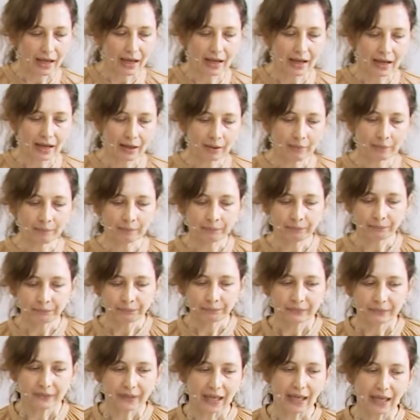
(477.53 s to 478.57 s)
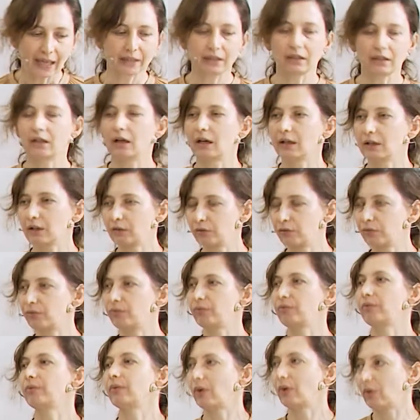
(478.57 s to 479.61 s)
And
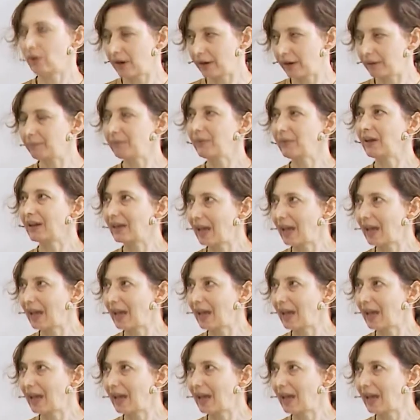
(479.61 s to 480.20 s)
a